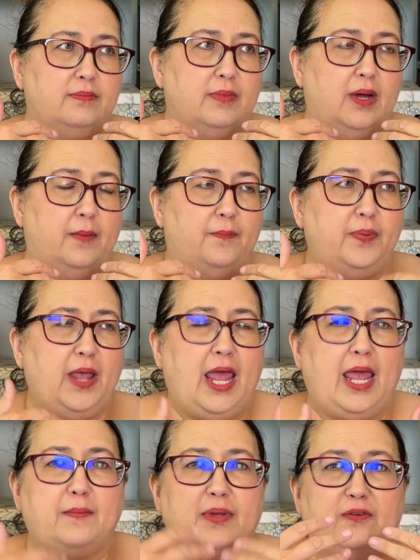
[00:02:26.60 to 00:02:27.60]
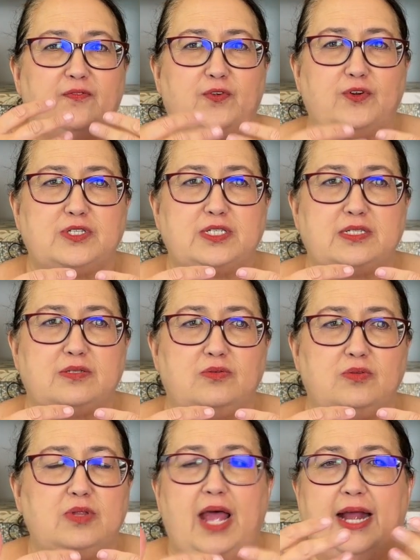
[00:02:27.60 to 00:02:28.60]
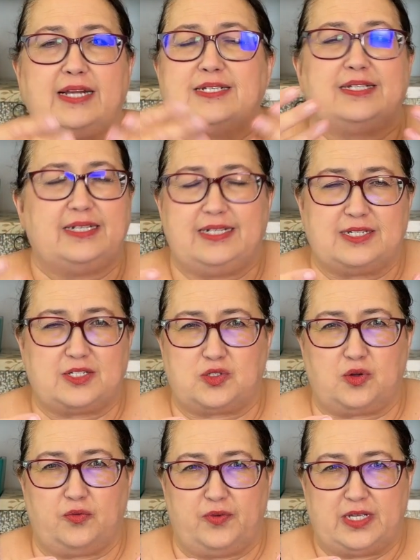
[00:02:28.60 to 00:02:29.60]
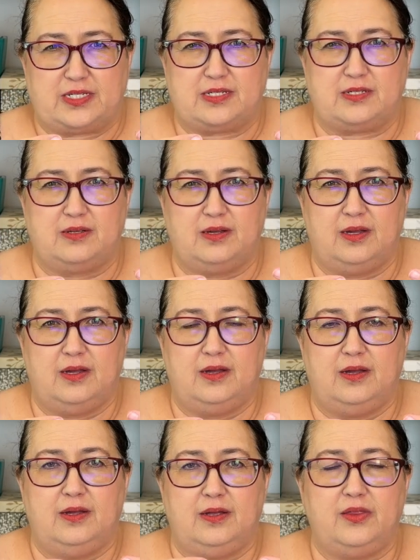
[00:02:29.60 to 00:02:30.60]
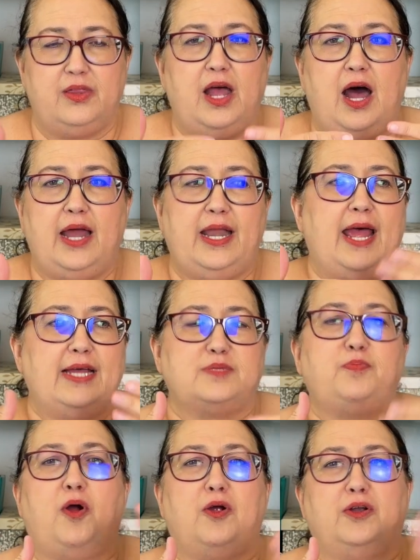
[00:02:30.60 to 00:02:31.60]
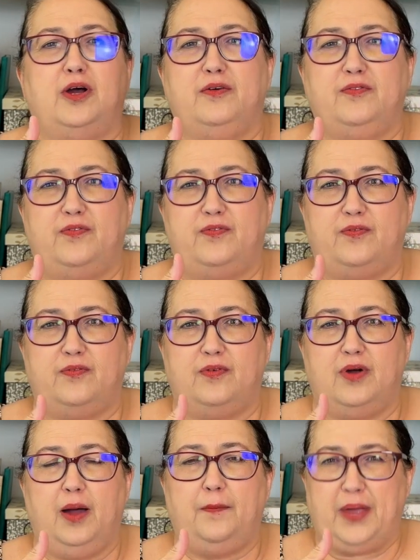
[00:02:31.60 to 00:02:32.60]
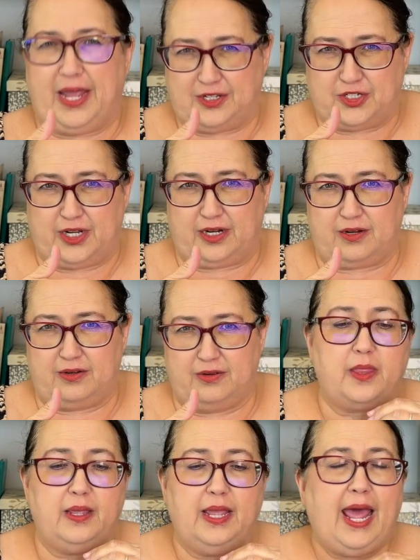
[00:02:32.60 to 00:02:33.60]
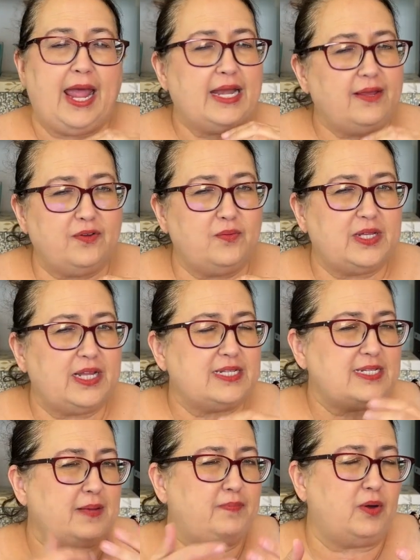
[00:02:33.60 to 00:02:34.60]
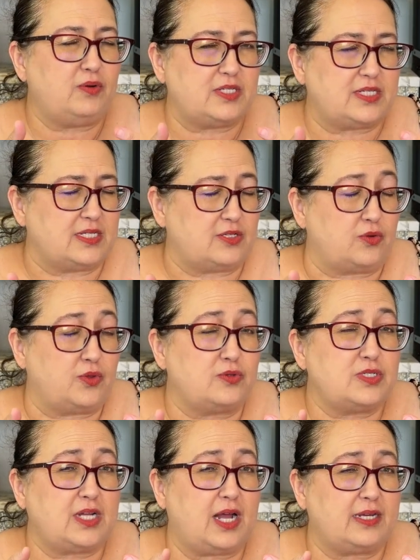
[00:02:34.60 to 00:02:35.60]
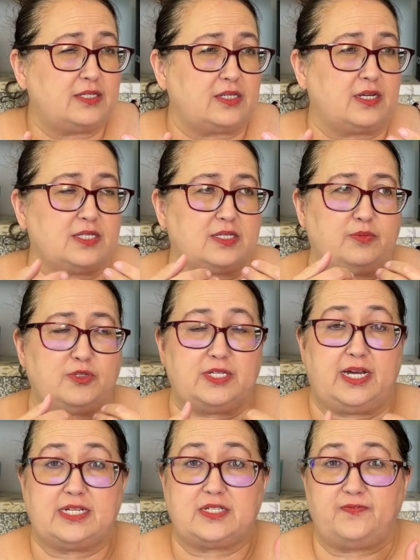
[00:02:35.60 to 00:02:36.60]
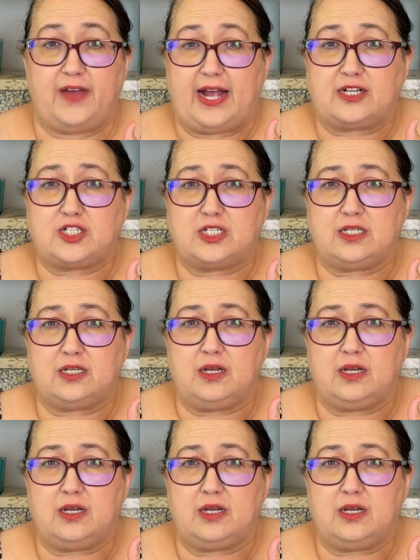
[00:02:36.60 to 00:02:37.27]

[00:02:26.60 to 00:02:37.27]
a payment for excellent service, not as part of a paycheck. And even when they say bonuses, are those tied to customer satisfaction,